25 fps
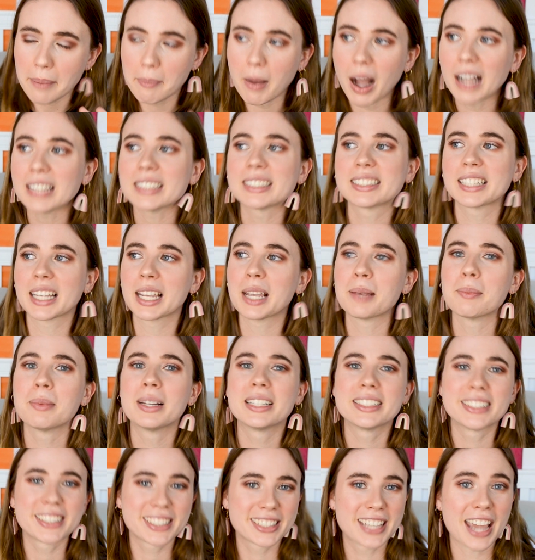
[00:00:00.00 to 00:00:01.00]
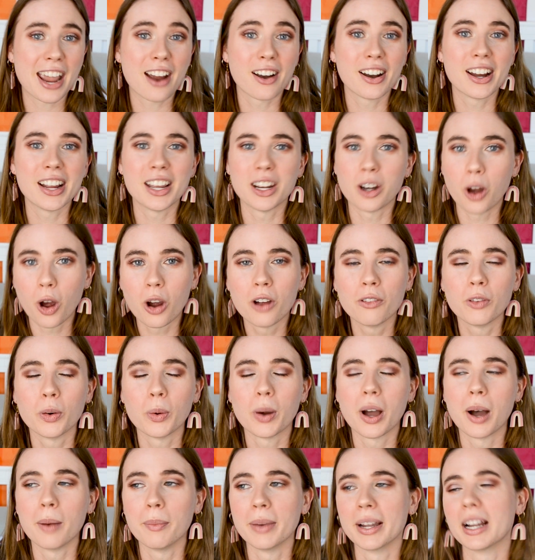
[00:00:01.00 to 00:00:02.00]
It might seem scary and
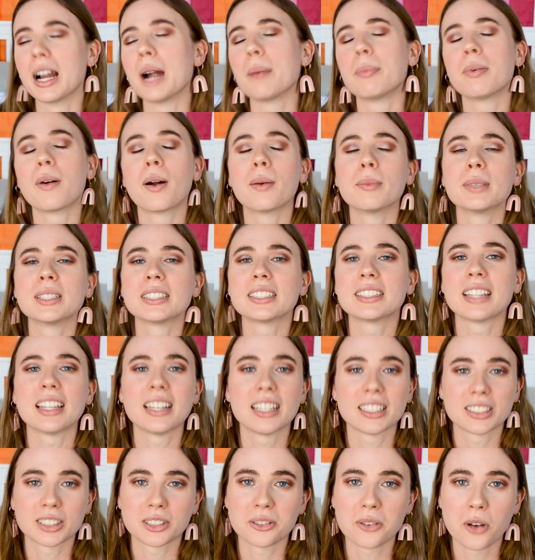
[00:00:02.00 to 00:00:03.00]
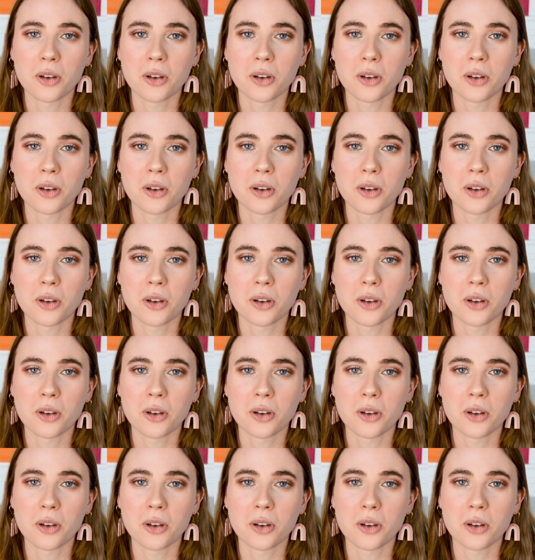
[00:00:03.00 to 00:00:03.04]
overwhelming. I promise that it's